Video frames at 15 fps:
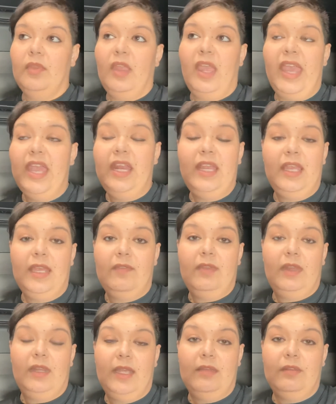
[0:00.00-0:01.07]
any
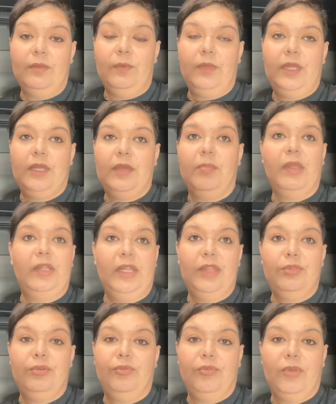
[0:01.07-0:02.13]
given day of the week, Monday
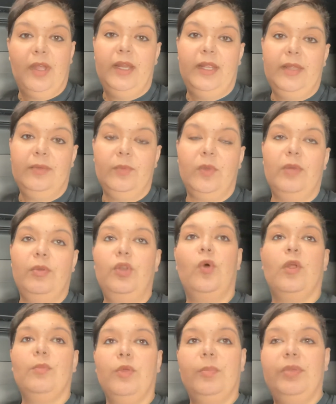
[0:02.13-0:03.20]
through Friday, where
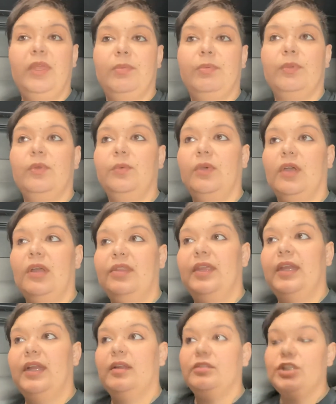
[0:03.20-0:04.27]
normal people are
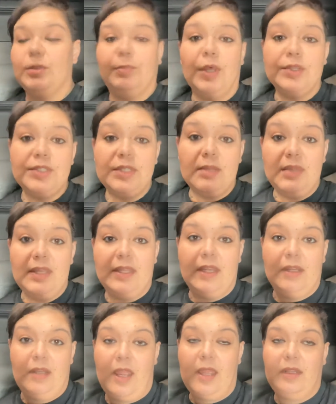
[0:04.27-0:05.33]
there, supposed to be
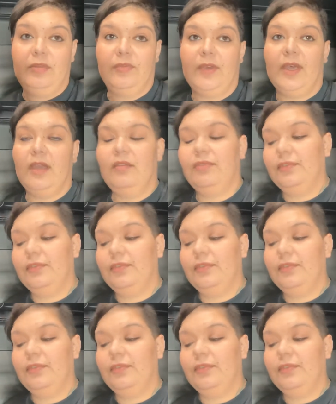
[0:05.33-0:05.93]
there 9 to 5,